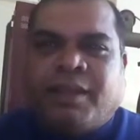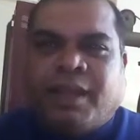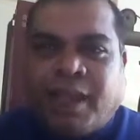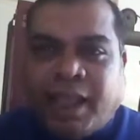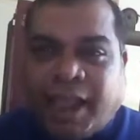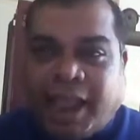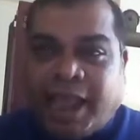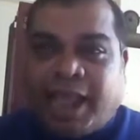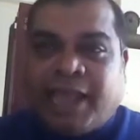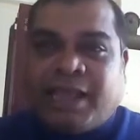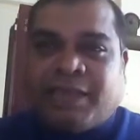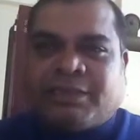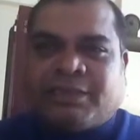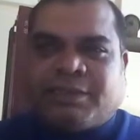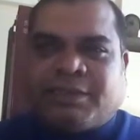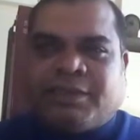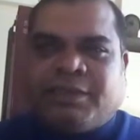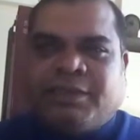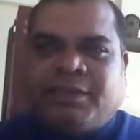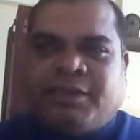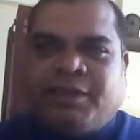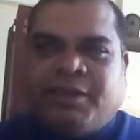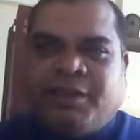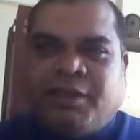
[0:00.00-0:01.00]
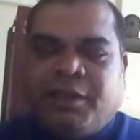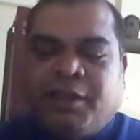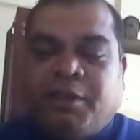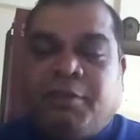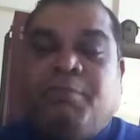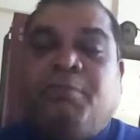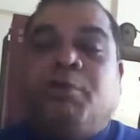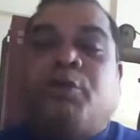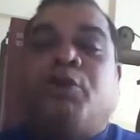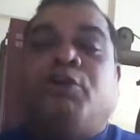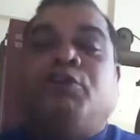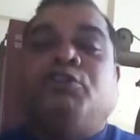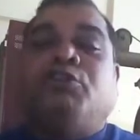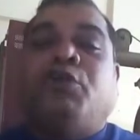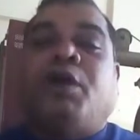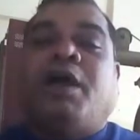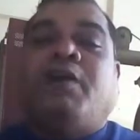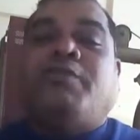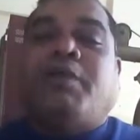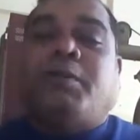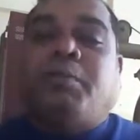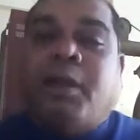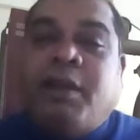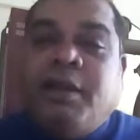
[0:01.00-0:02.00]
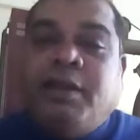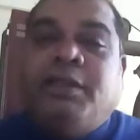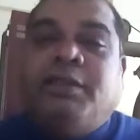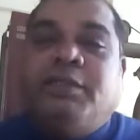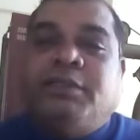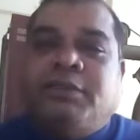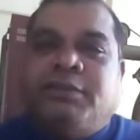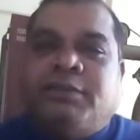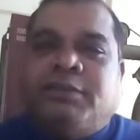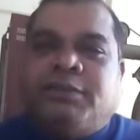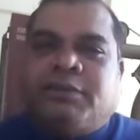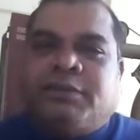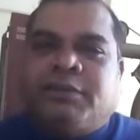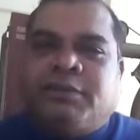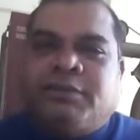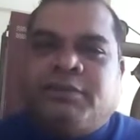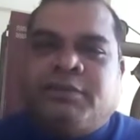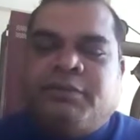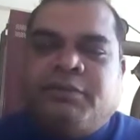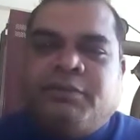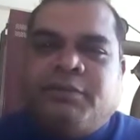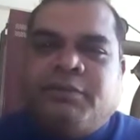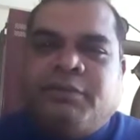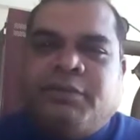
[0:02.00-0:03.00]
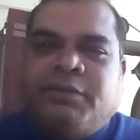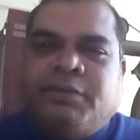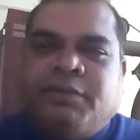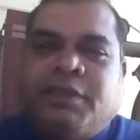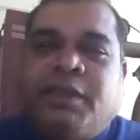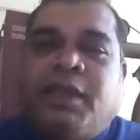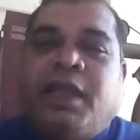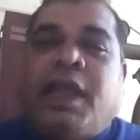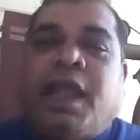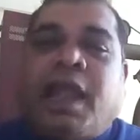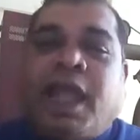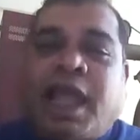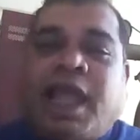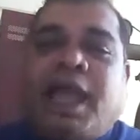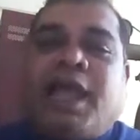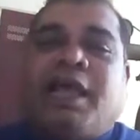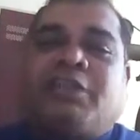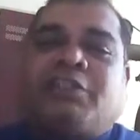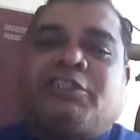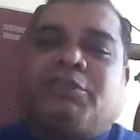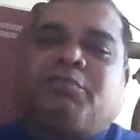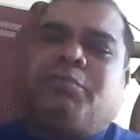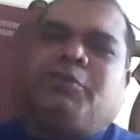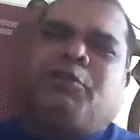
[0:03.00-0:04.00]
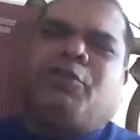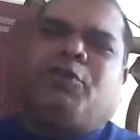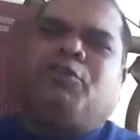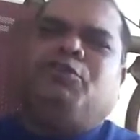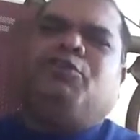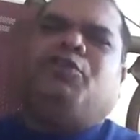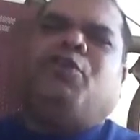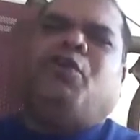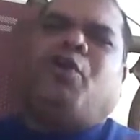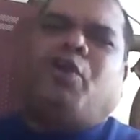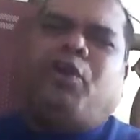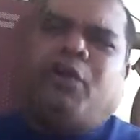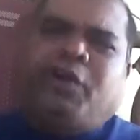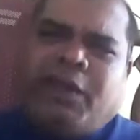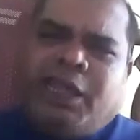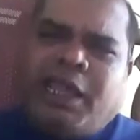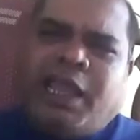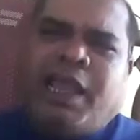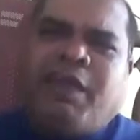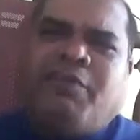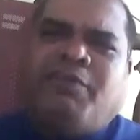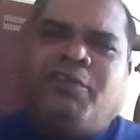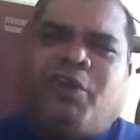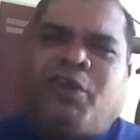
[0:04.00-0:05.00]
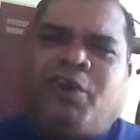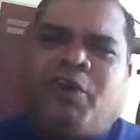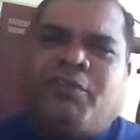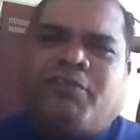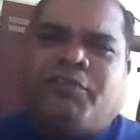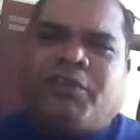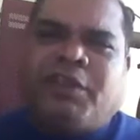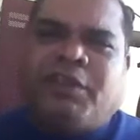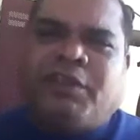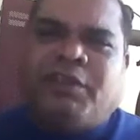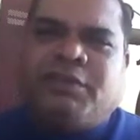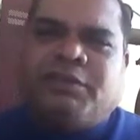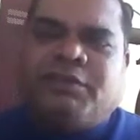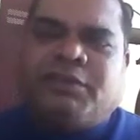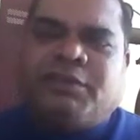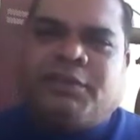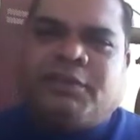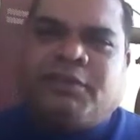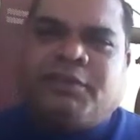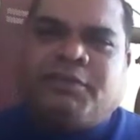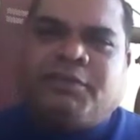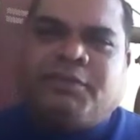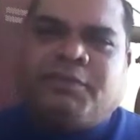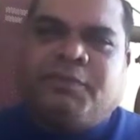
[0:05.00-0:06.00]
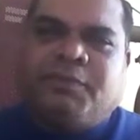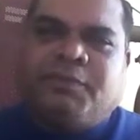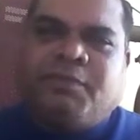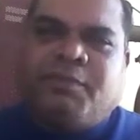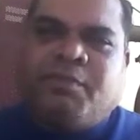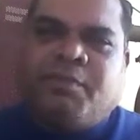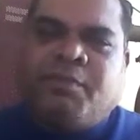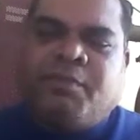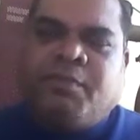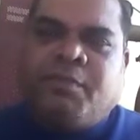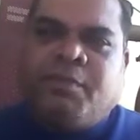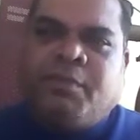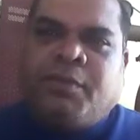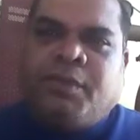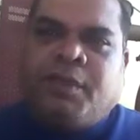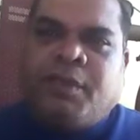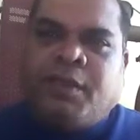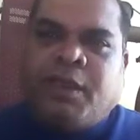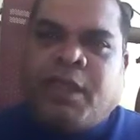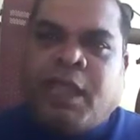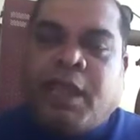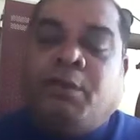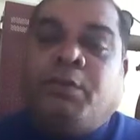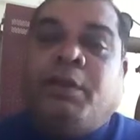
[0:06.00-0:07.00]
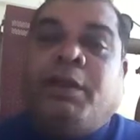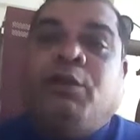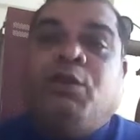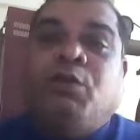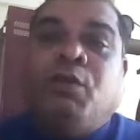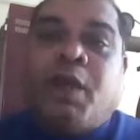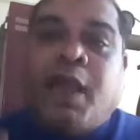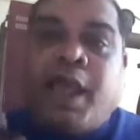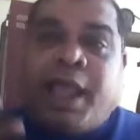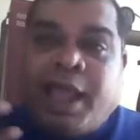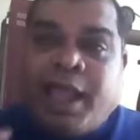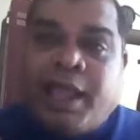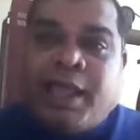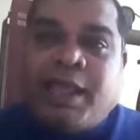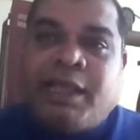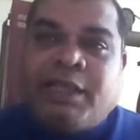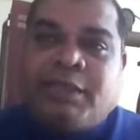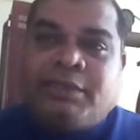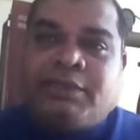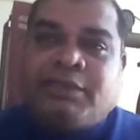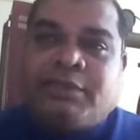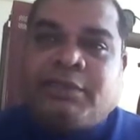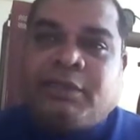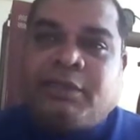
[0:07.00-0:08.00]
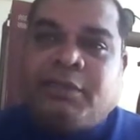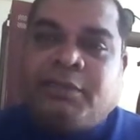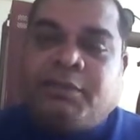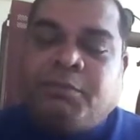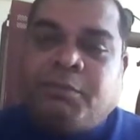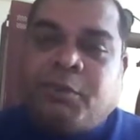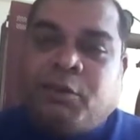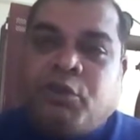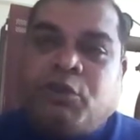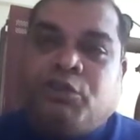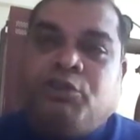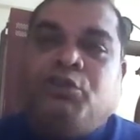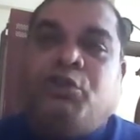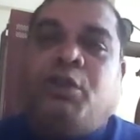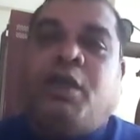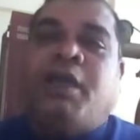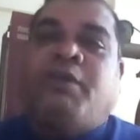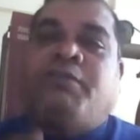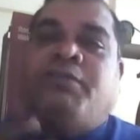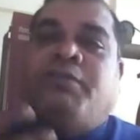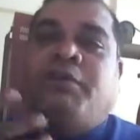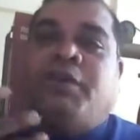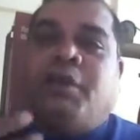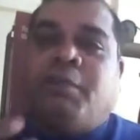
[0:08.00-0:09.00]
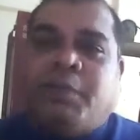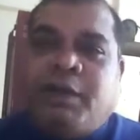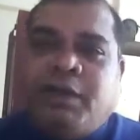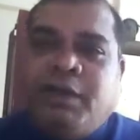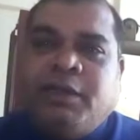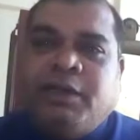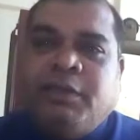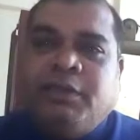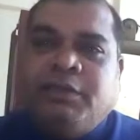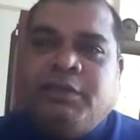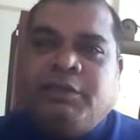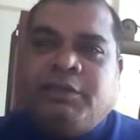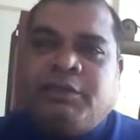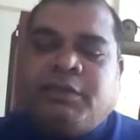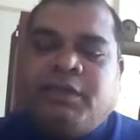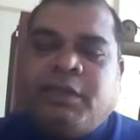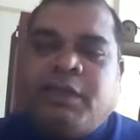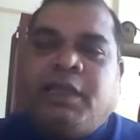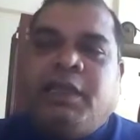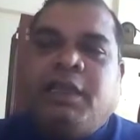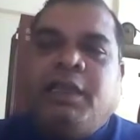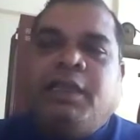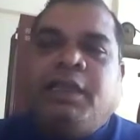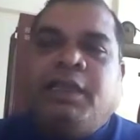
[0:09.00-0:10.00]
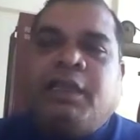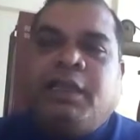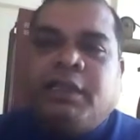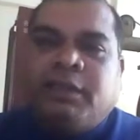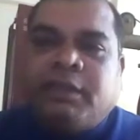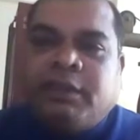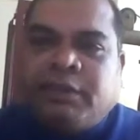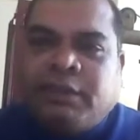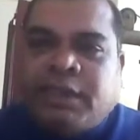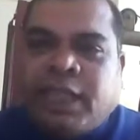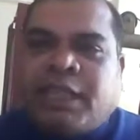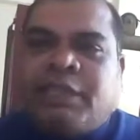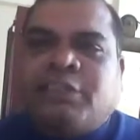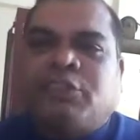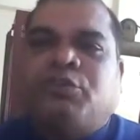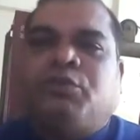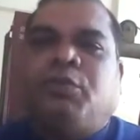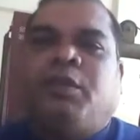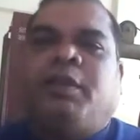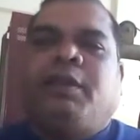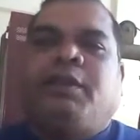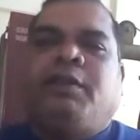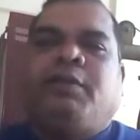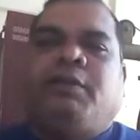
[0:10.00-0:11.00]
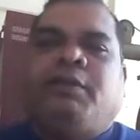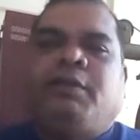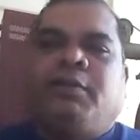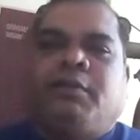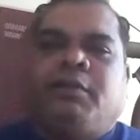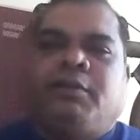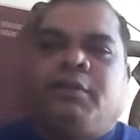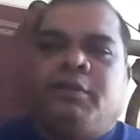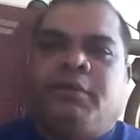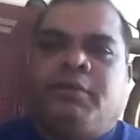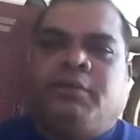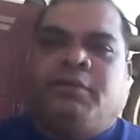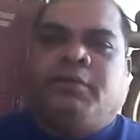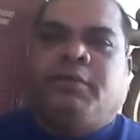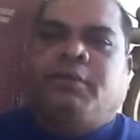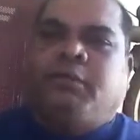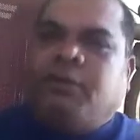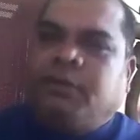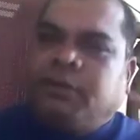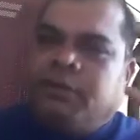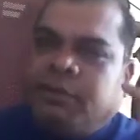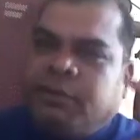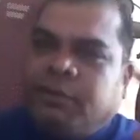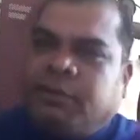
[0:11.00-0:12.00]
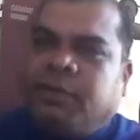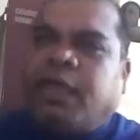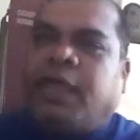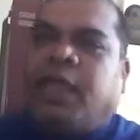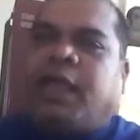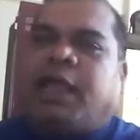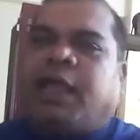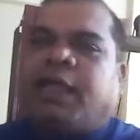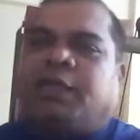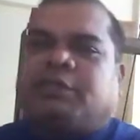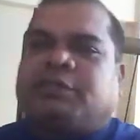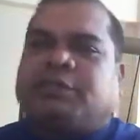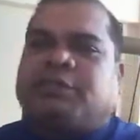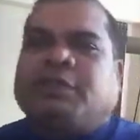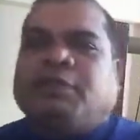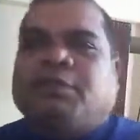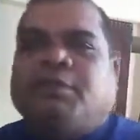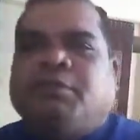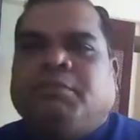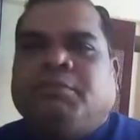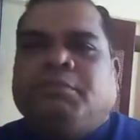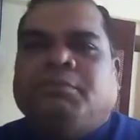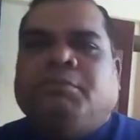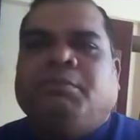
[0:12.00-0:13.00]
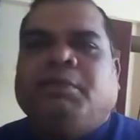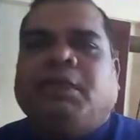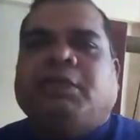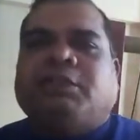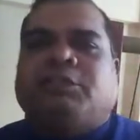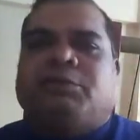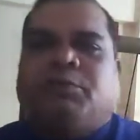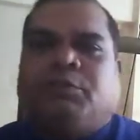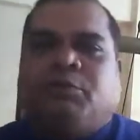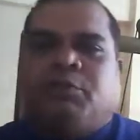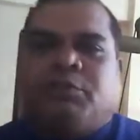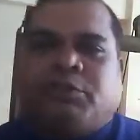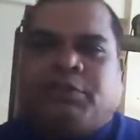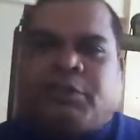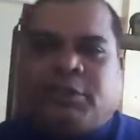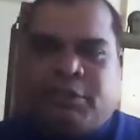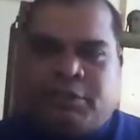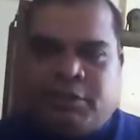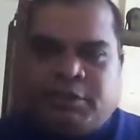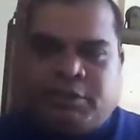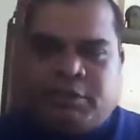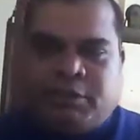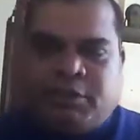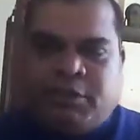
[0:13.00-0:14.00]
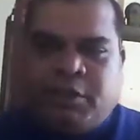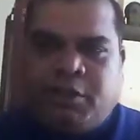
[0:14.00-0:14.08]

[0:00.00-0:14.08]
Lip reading: Ask because you have abundance. Ask because you already have a lot of things. And when you ask because you have an abundance, that's when the ask makes more sense.